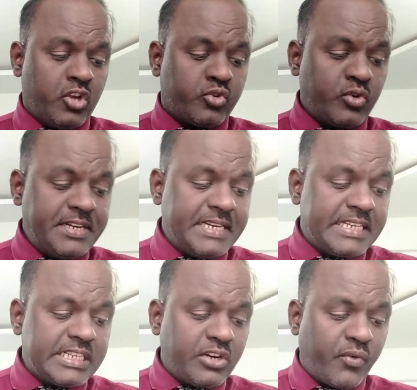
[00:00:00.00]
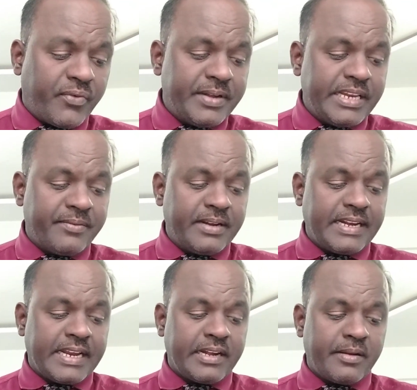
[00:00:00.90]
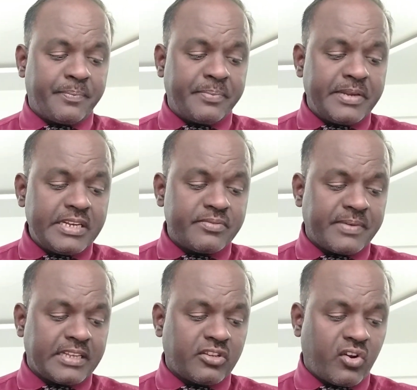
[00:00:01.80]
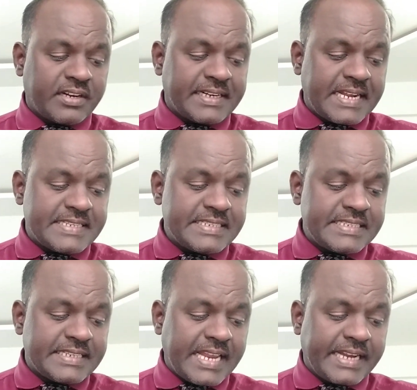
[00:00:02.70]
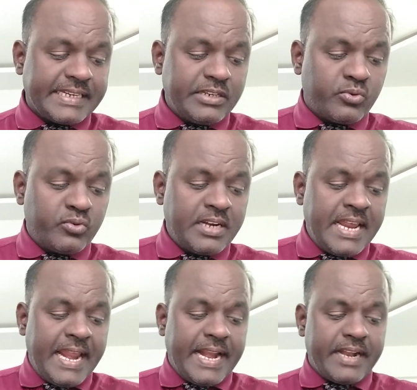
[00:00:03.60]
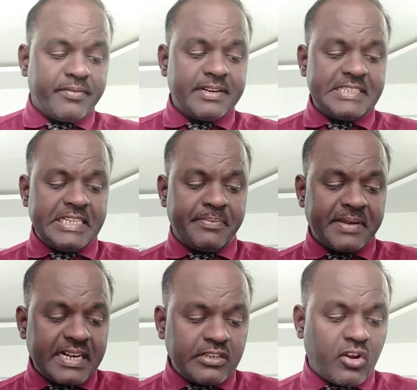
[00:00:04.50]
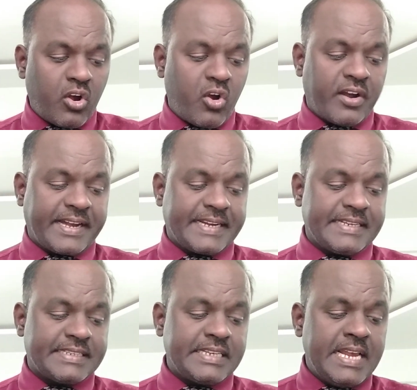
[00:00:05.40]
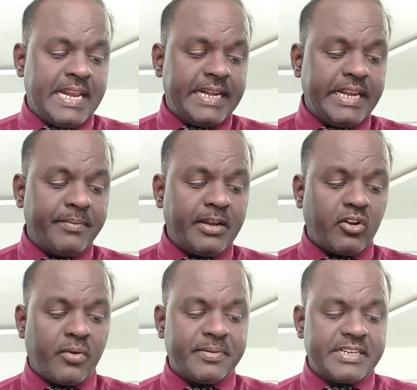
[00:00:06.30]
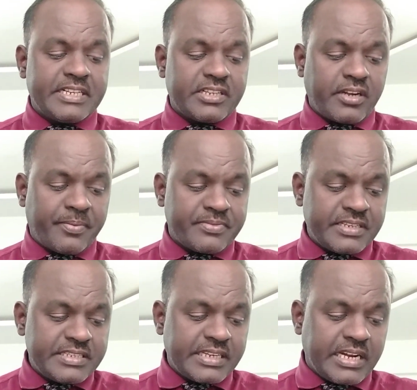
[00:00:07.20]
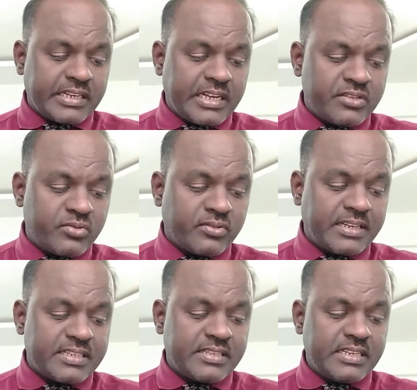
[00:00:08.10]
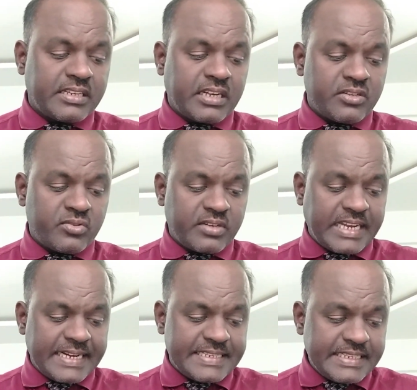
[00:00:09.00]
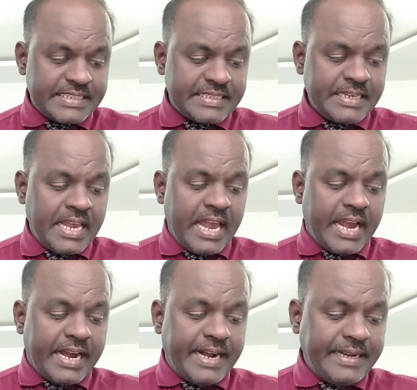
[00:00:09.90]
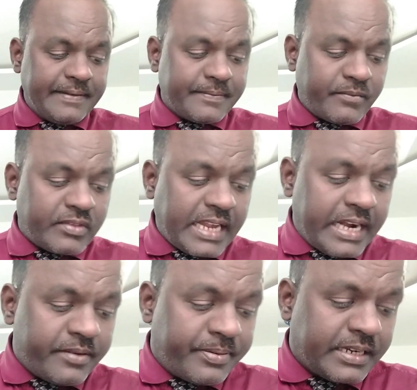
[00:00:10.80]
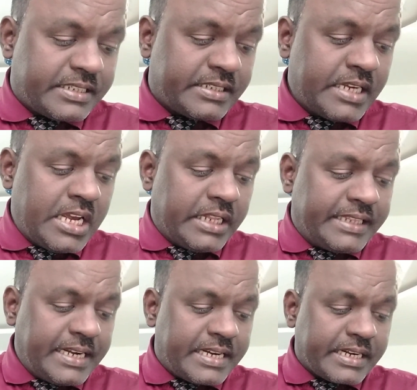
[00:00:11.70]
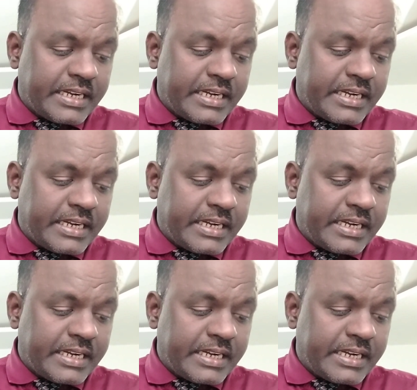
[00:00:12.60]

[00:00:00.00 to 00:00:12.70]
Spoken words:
So nature of level and faced by the organization's likelihood, adverse effect occurs, level of disruptions and consequences and adverse, then